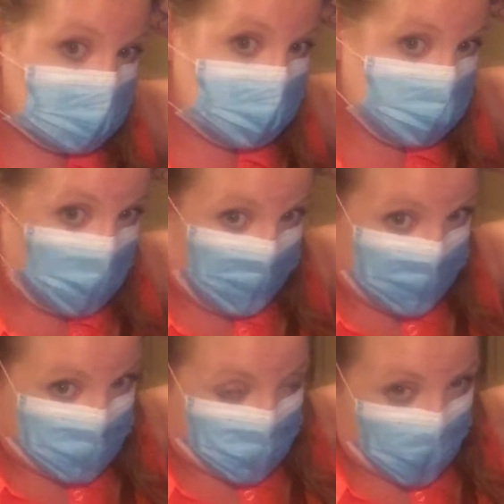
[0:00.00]
loop,
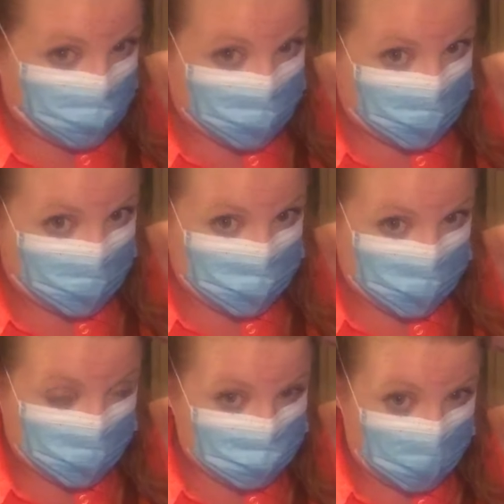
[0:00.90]
wrap it to the
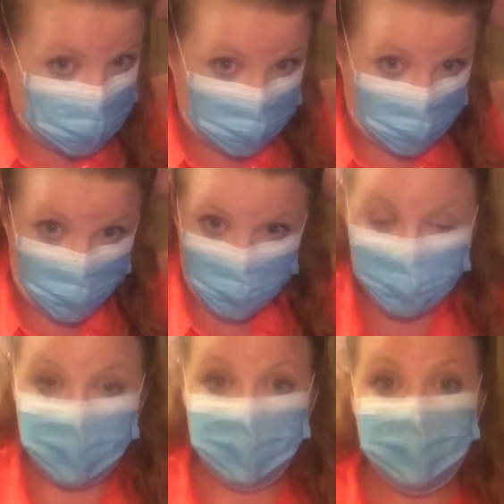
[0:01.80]
adjustment.
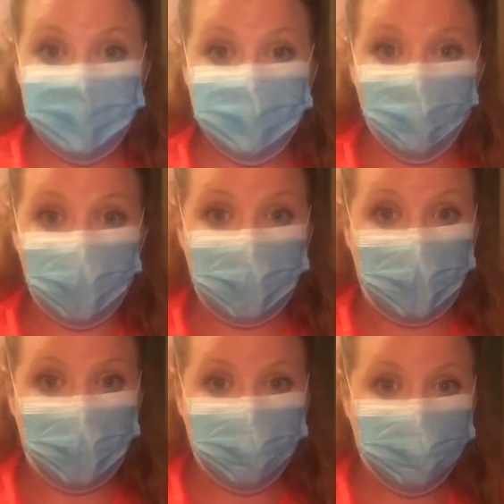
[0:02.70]

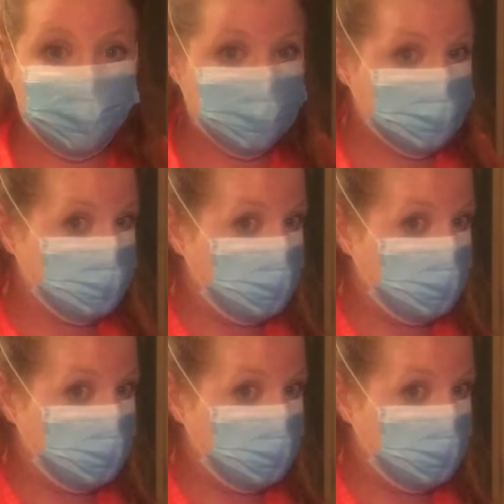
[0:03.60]
Voila. So